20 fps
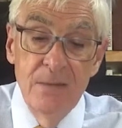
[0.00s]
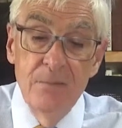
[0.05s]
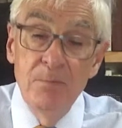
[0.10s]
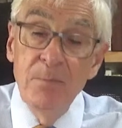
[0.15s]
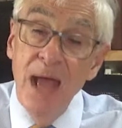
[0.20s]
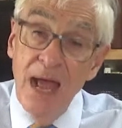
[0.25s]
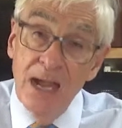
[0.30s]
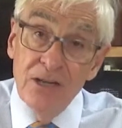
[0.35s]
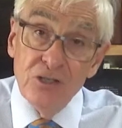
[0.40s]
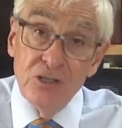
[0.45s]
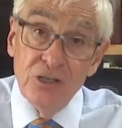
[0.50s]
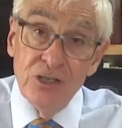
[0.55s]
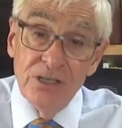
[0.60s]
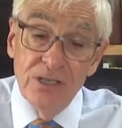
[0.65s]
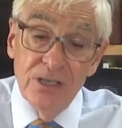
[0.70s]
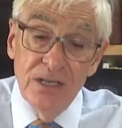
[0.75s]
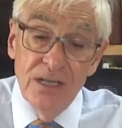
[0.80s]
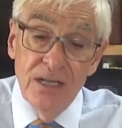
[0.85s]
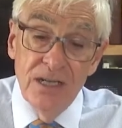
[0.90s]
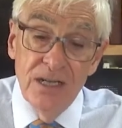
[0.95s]
Passion
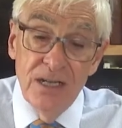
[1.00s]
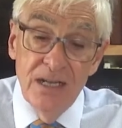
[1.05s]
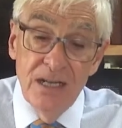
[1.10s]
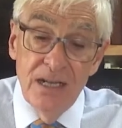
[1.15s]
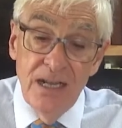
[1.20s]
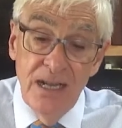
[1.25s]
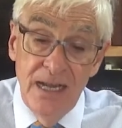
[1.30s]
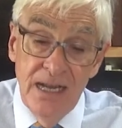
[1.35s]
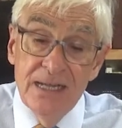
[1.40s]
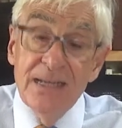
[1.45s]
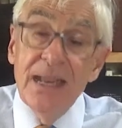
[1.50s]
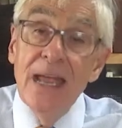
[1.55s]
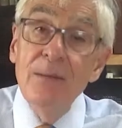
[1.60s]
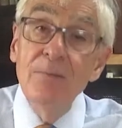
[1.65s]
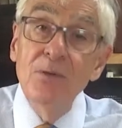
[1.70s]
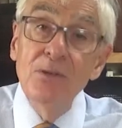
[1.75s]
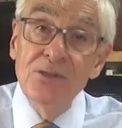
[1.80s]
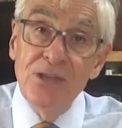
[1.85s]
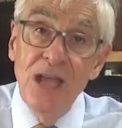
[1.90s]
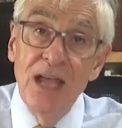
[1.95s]

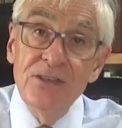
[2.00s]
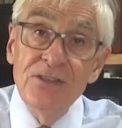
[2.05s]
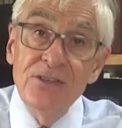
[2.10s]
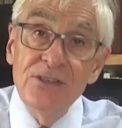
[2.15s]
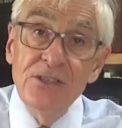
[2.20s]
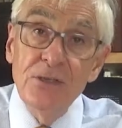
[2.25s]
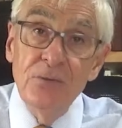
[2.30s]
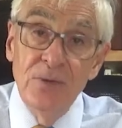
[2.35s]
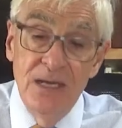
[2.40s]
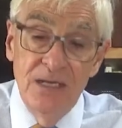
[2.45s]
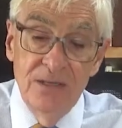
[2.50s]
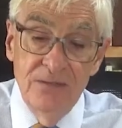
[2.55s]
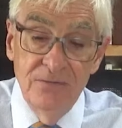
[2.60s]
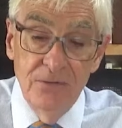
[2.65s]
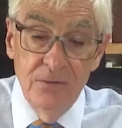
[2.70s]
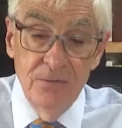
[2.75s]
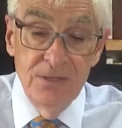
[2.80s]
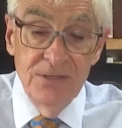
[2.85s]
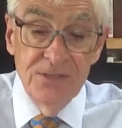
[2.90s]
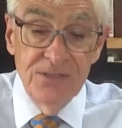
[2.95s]
enables us to
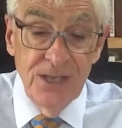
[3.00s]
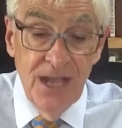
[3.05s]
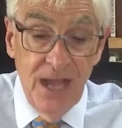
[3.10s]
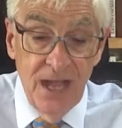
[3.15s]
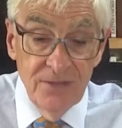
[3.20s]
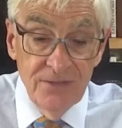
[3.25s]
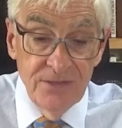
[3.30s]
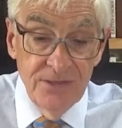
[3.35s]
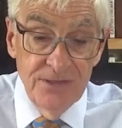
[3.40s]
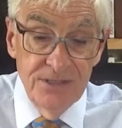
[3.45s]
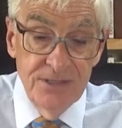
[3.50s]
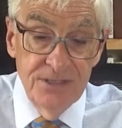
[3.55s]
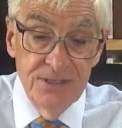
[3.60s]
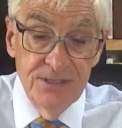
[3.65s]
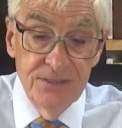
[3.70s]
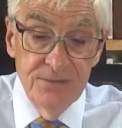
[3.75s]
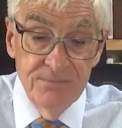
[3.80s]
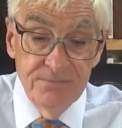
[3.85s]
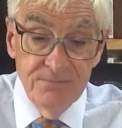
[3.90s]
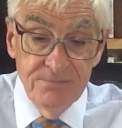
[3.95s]
influence others."